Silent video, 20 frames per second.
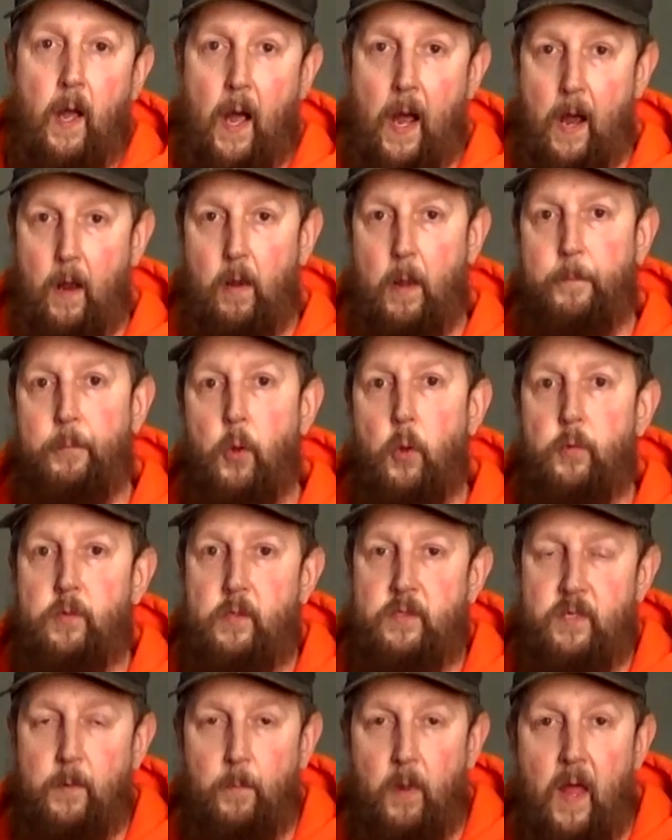I'll upload
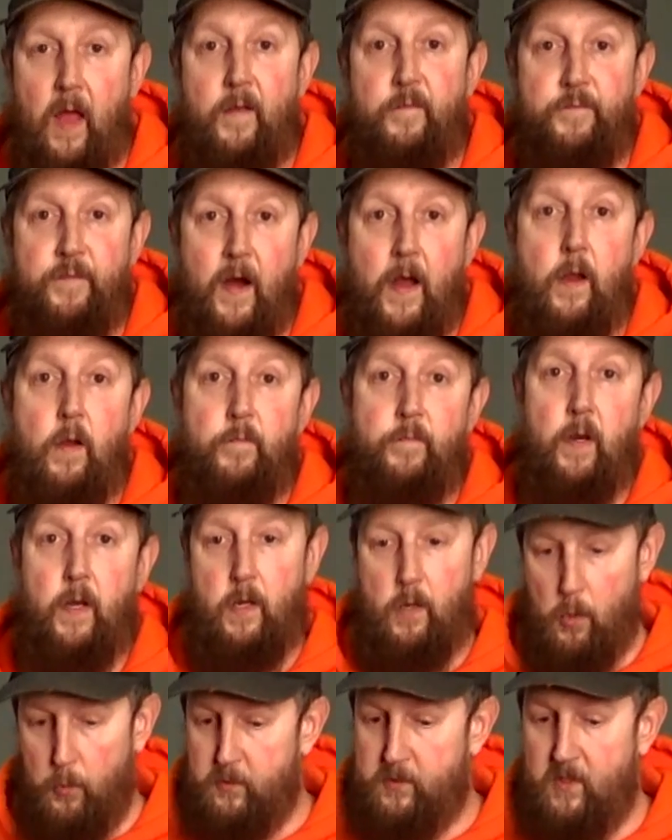some live fire
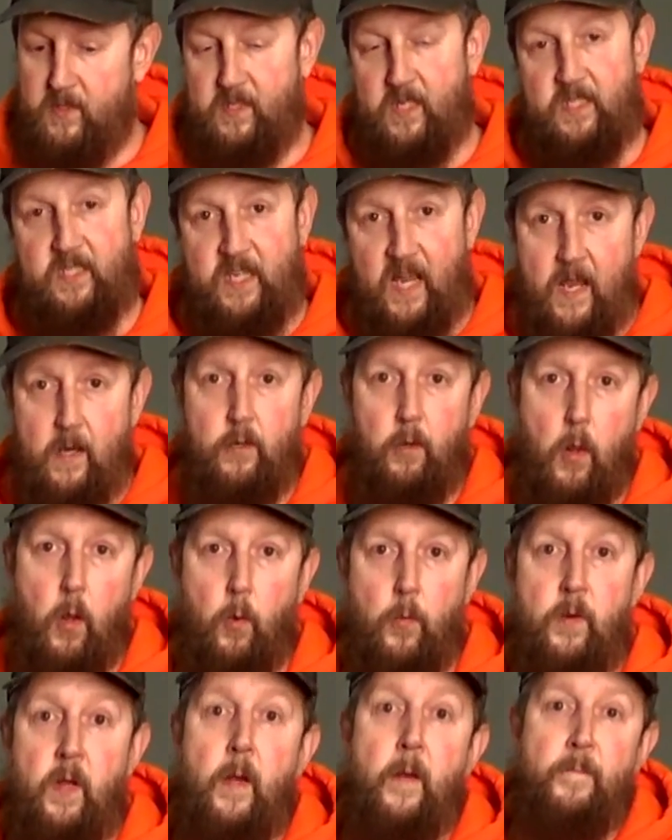videos as a
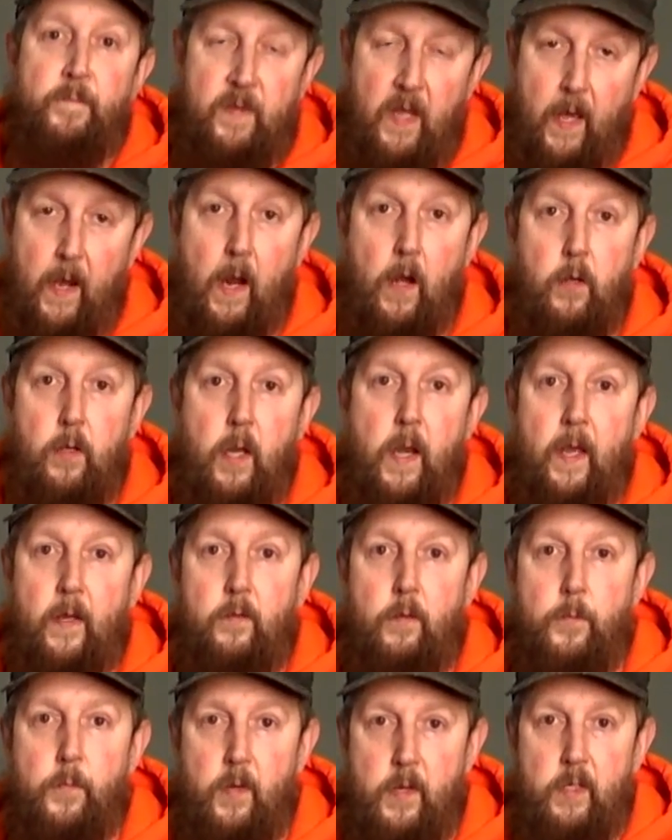standalone and I'll
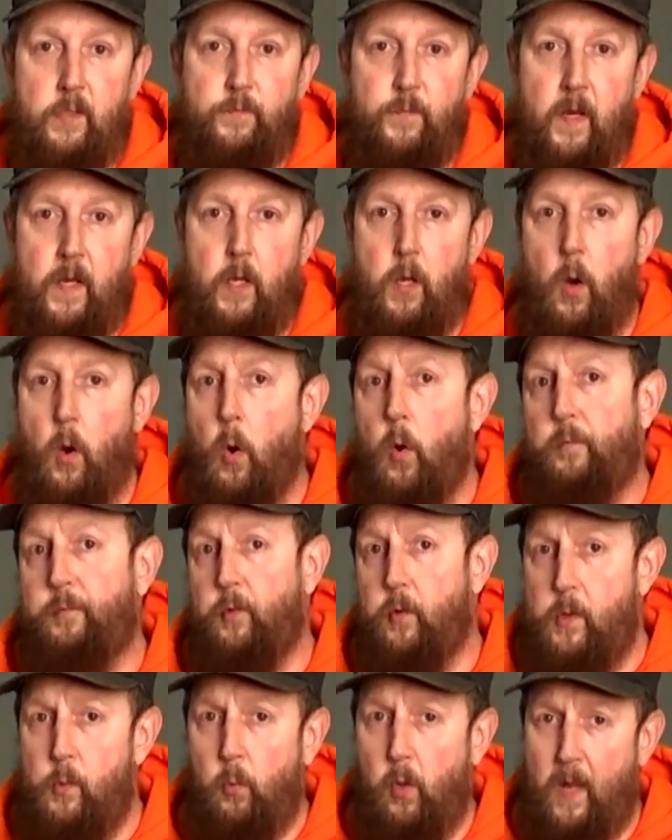connect them to this video.
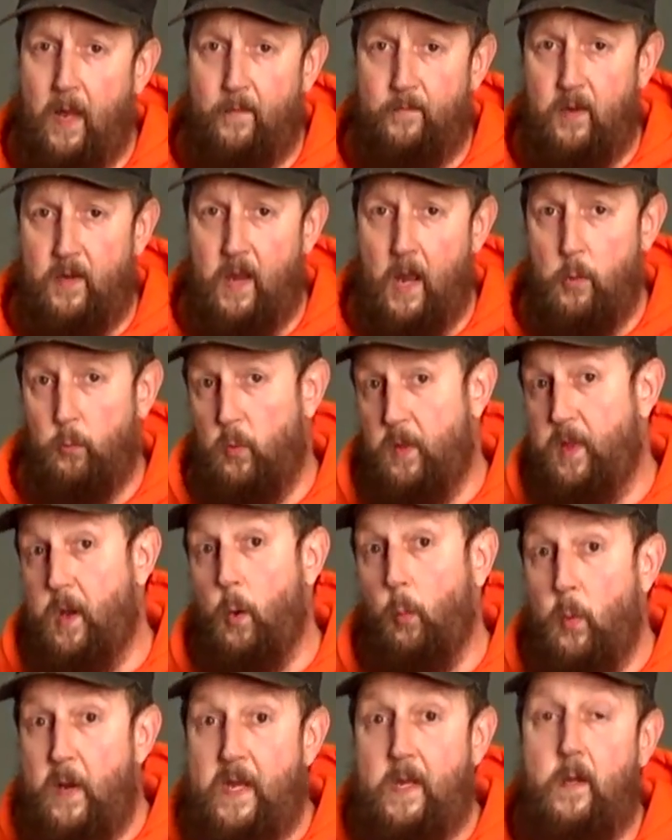Hopefully we'll have it done within
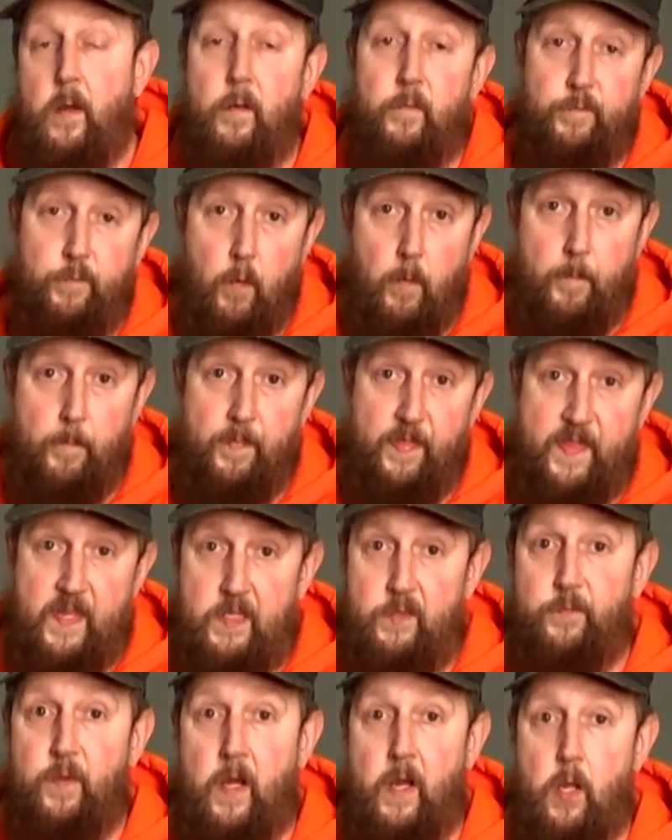a week from
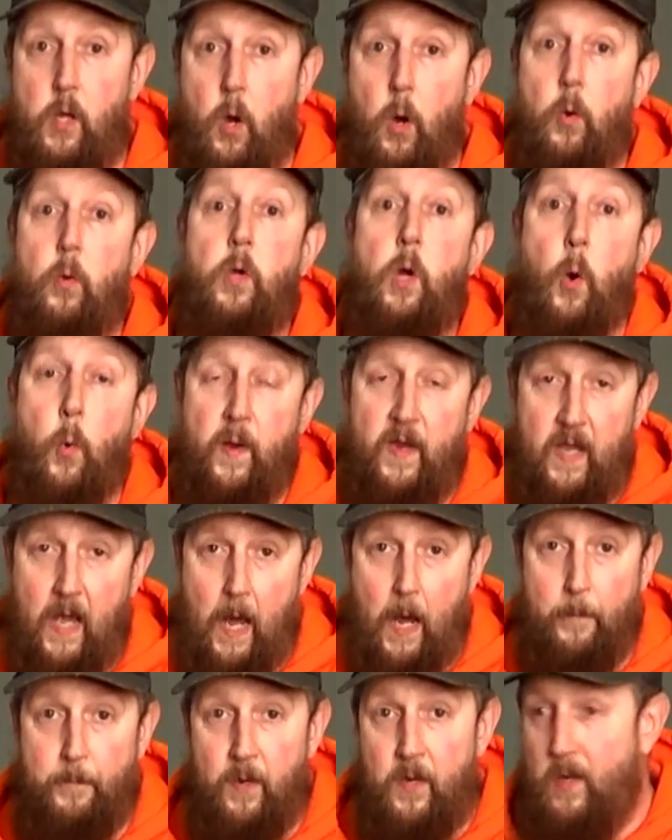this video going
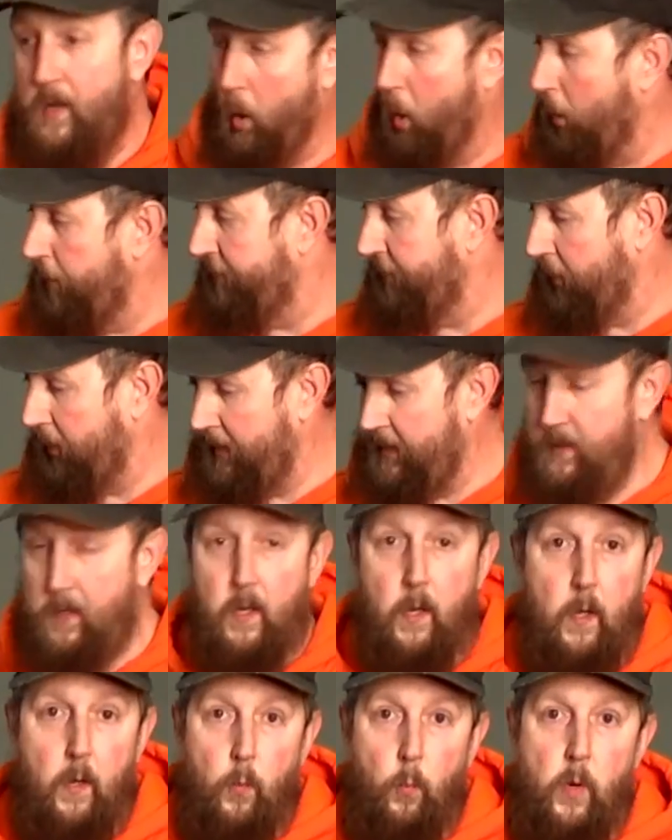up. Hopefully
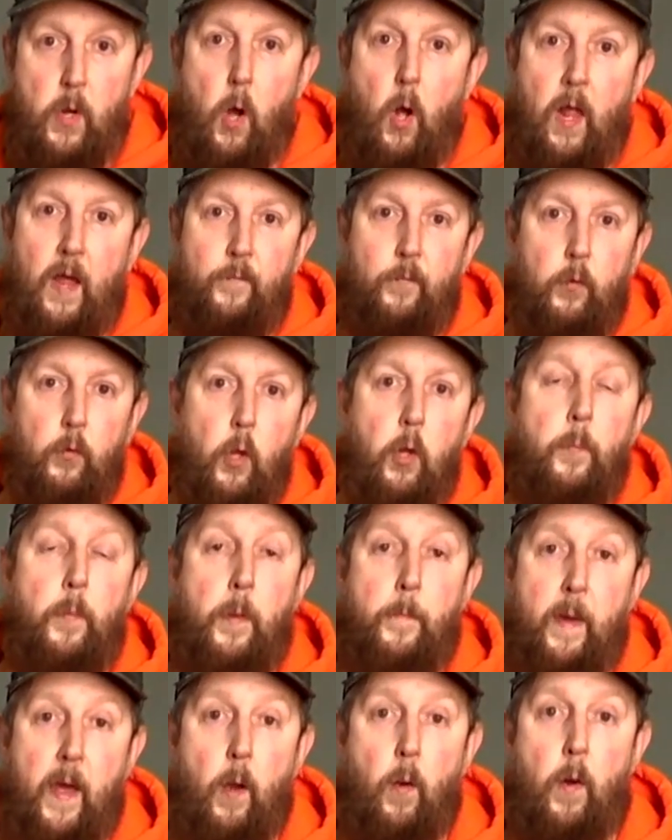we all have a little
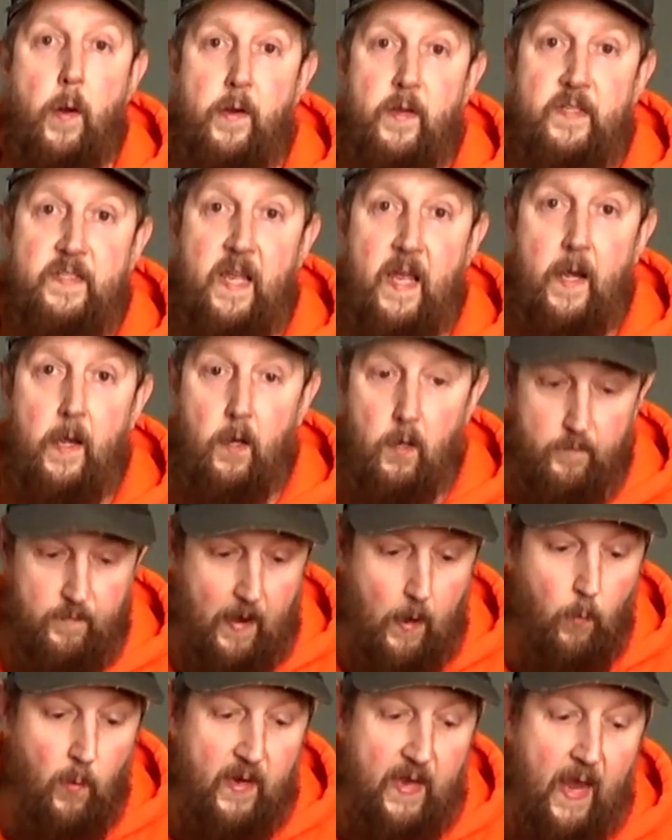bit better understanding of
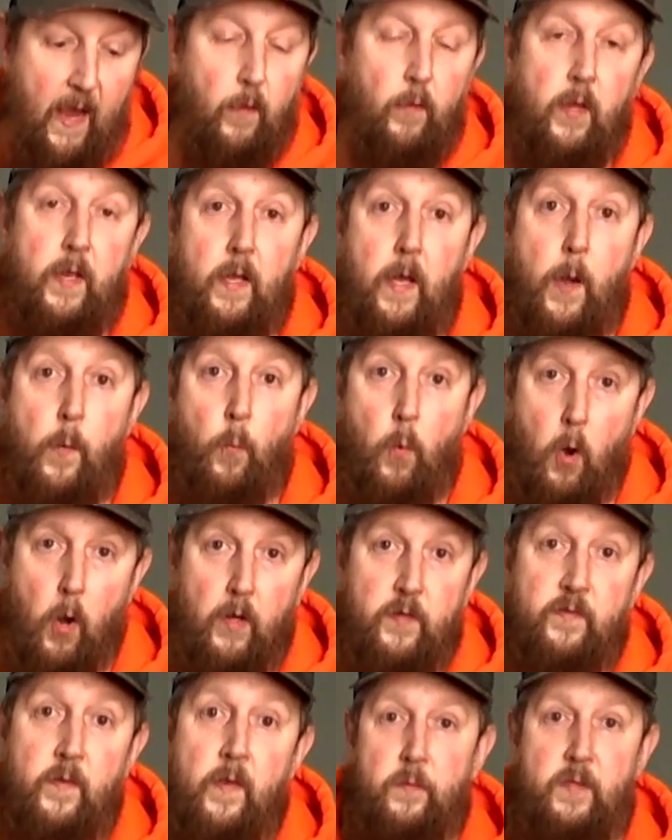how a Gatling gun
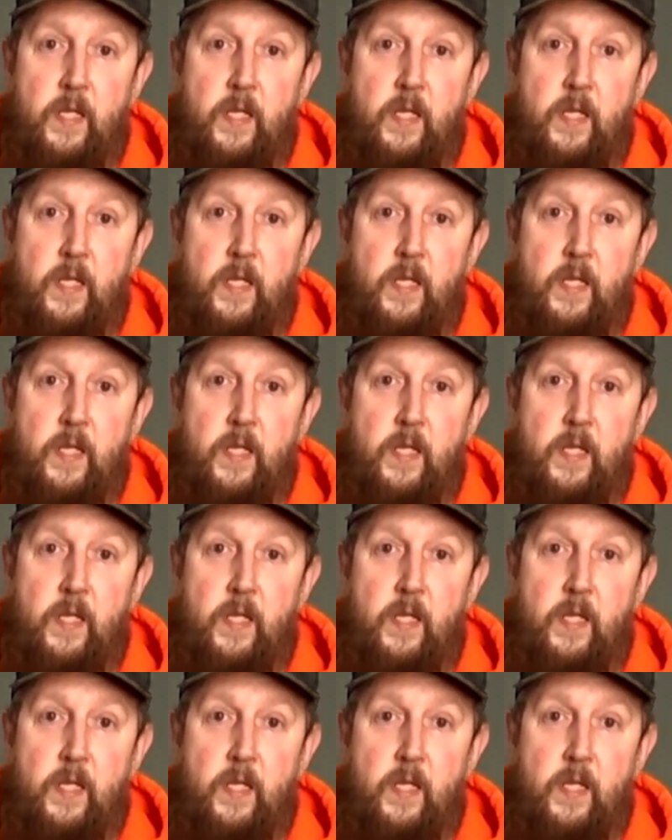works.